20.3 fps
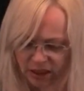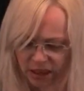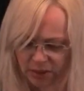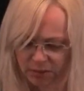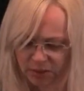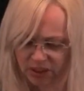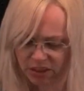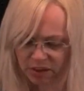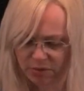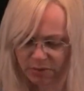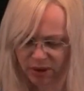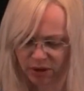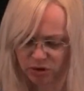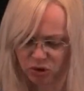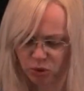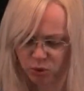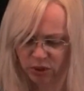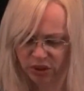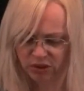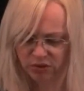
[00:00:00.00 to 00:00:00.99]
came in about
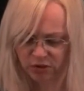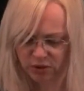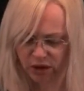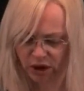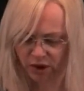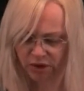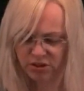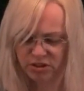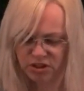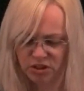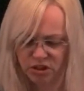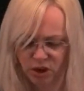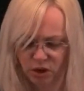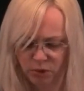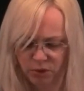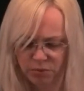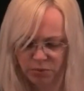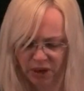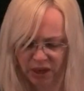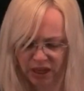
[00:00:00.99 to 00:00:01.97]
24 hours ago
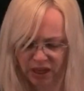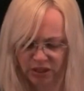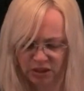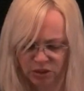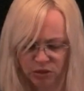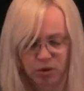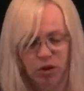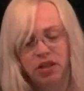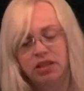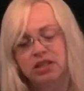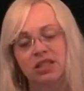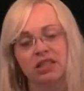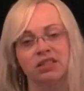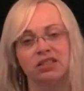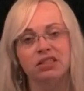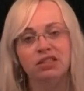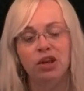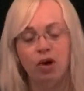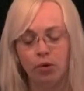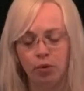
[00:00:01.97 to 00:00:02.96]
with pain across
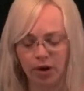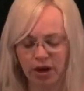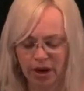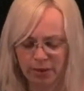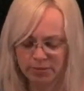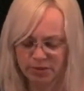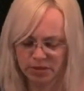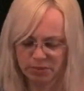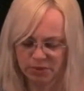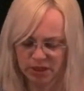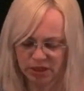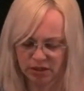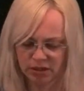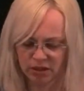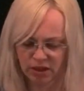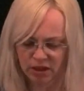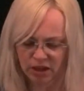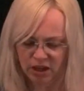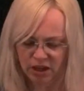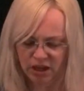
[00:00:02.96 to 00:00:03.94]
his lower abdomen
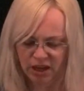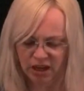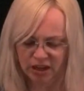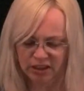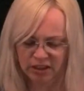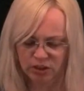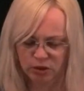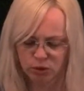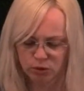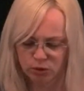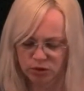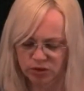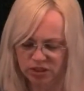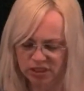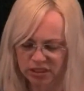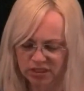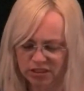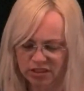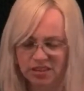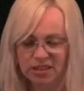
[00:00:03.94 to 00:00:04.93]
and an
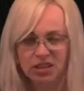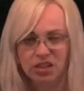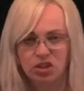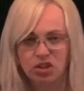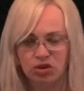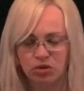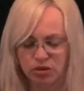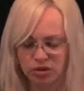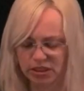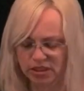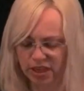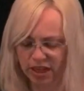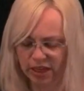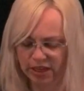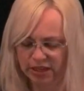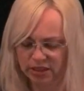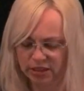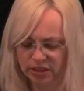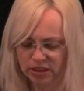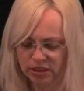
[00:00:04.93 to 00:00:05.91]
oozing incisional
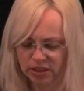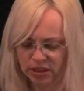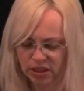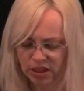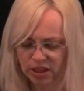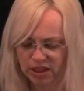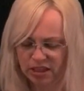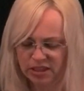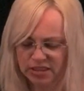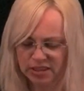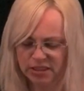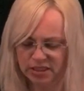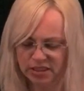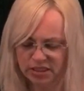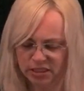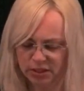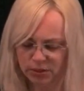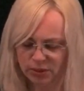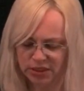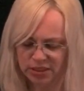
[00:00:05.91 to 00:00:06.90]
site. A
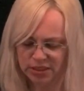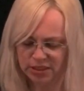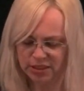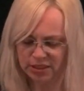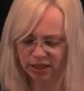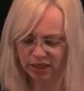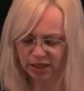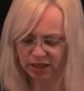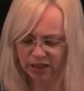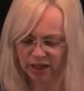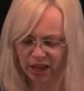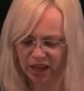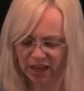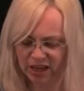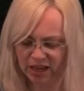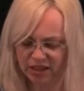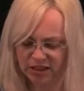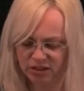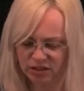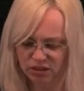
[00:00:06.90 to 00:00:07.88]
CT was done
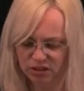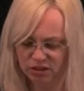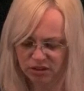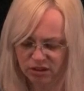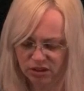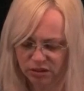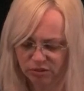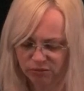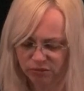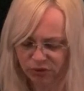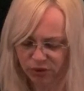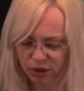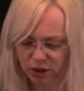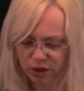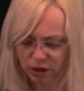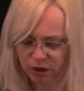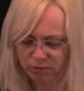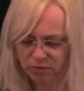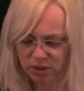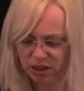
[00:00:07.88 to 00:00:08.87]
and
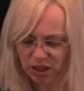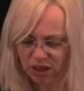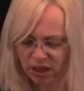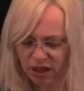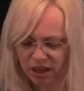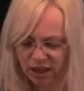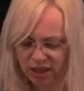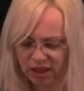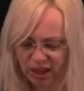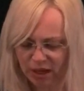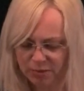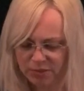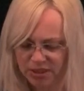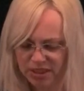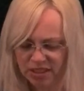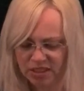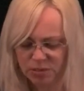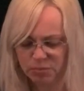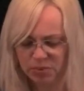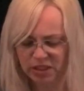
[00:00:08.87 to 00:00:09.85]
confirmed an
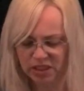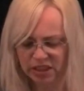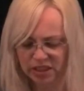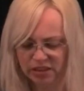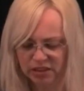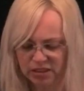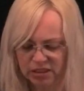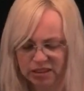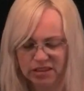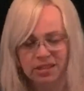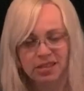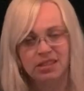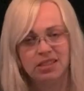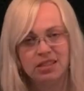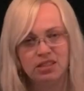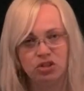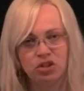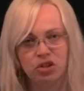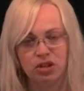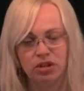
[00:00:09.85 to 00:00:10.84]
abscess beneath the
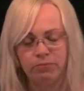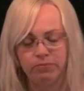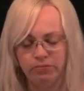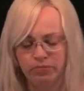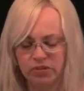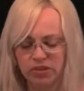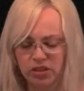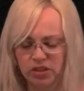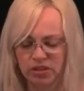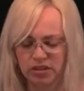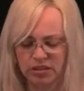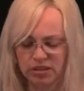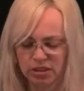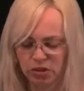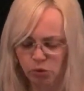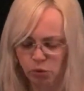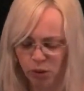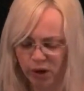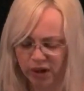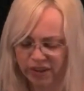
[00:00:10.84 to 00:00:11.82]
incision. So this
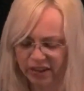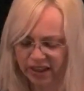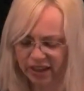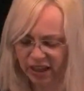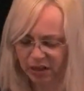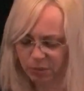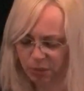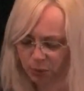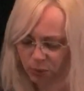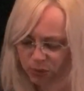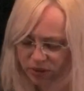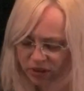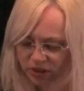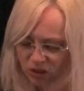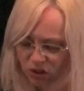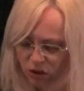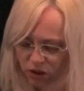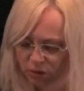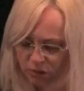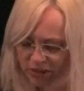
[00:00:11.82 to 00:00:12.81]
is why they came up with the
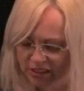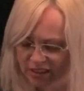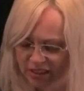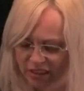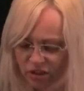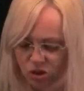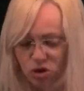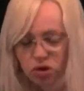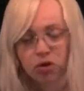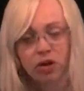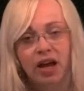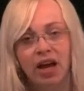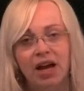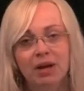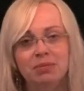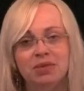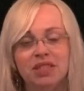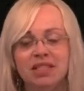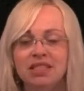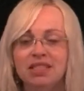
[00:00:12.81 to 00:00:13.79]
term incisional
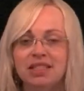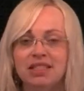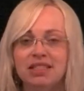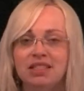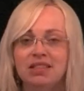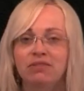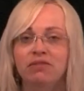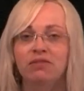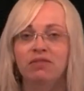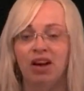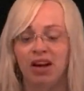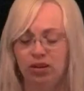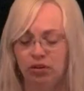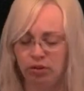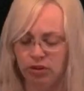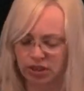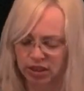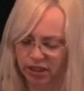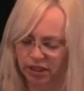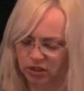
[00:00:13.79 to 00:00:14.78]
abscess as the final
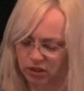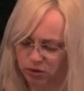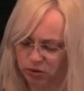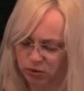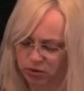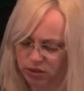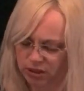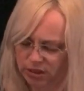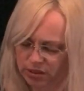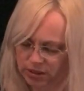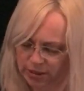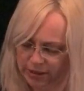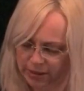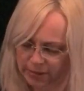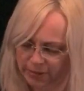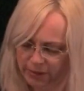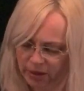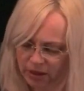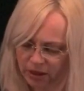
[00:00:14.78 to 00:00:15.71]
diagnosis,